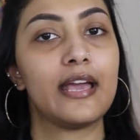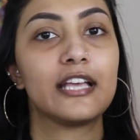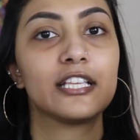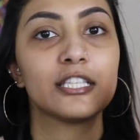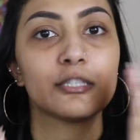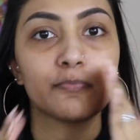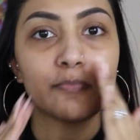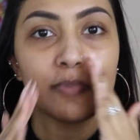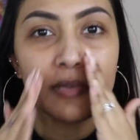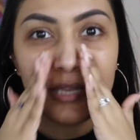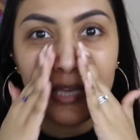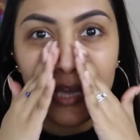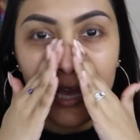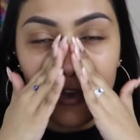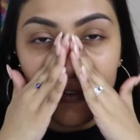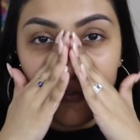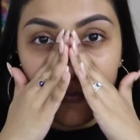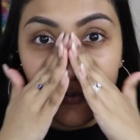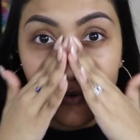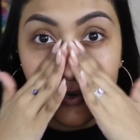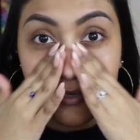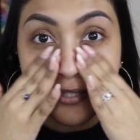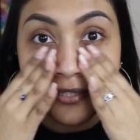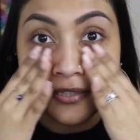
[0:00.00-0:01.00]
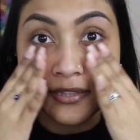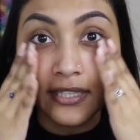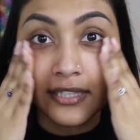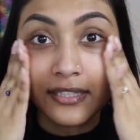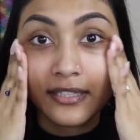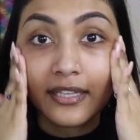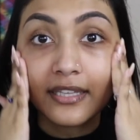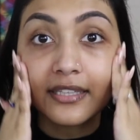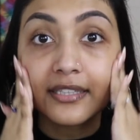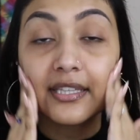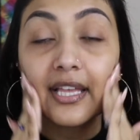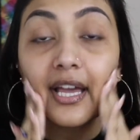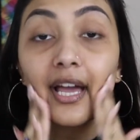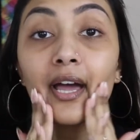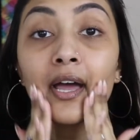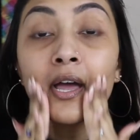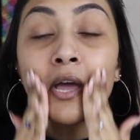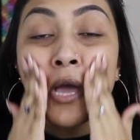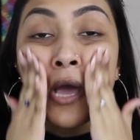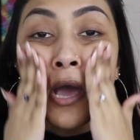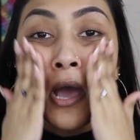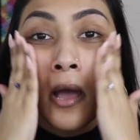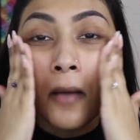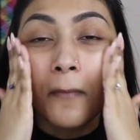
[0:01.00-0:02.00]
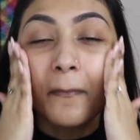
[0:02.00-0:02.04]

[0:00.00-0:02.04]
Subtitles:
SPF or anything like that